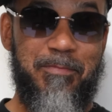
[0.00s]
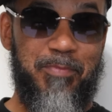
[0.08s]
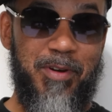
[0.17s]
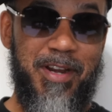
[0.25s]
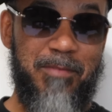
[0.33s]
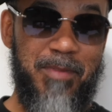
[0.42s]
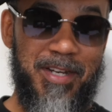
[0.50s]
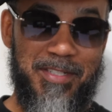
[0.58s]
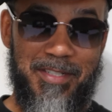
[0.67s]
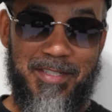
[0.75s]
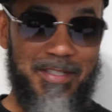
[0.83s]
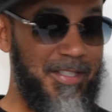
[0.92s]
Pretty much
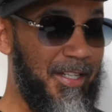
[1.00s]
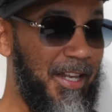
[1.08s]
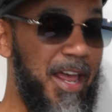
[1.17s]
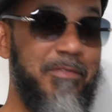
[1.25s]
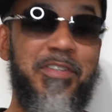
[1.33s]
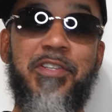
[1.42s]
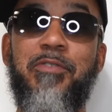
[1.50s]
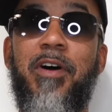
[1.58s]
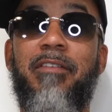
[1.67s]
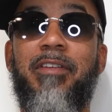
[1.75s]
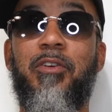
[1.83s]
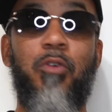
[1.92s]
the left shoe
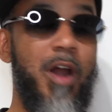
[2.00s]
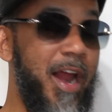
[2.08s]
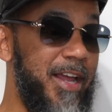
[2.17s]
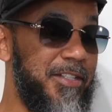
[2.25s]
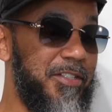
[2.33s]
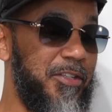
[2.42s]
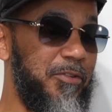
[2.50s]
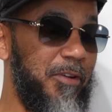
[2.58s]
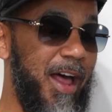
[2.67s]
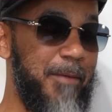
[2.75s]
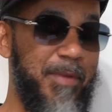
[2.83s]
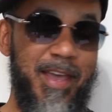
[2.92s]
of the grade
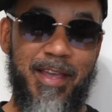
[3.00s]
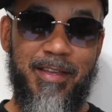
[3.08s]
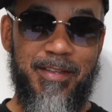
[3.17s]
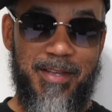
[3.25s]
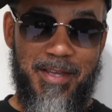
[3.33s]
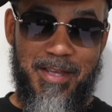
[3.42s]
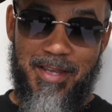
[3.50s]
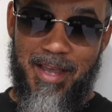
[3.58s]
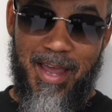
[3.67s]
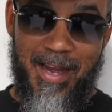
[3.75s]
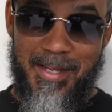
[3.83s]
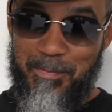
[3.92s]
school, I mean.
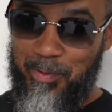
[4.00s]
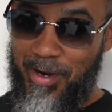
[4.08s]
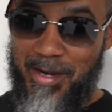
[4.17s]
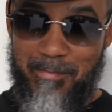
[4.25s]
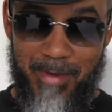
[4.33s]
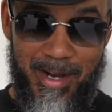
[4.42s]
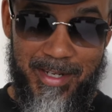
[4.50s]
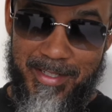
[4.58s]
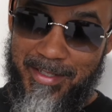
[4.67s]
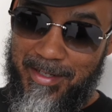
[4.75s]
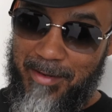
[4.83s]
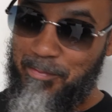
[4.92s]
And it's pretty much
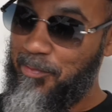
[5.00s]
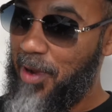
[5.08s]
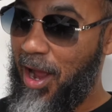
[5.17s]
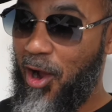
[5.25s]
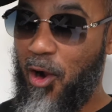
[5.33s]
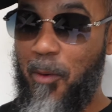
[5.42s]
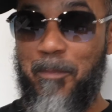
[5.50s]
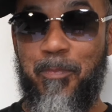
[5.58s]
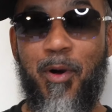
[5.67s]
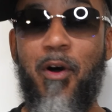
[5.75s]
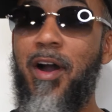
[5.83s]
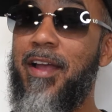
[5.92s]
on
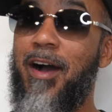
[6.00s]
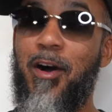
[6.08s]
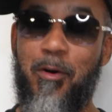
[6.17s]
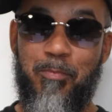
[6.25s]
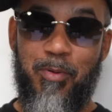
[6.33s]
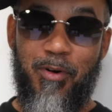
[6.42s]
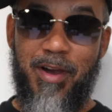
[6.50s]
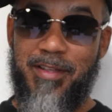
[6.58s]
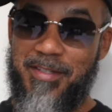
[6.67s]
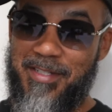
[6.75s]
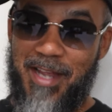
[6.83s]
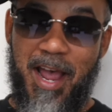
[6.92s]
point, on
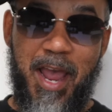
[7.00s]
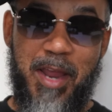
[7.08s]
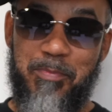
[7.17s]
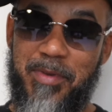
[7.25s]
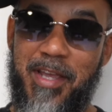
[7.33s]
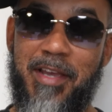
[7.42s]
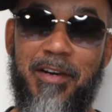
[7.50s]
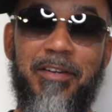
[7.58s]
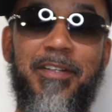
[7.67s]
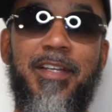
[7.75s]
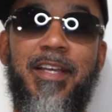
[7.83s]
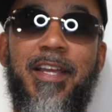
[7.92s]
point, same deal.
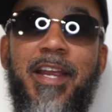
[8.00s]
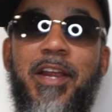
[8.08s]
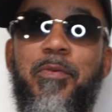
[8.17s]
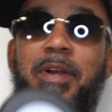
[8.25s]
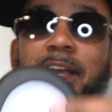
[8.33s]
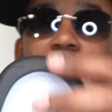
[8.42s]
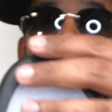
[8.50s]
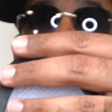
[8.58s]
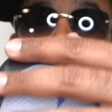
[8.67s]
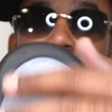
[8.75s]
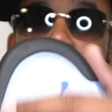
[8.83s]
Here we go.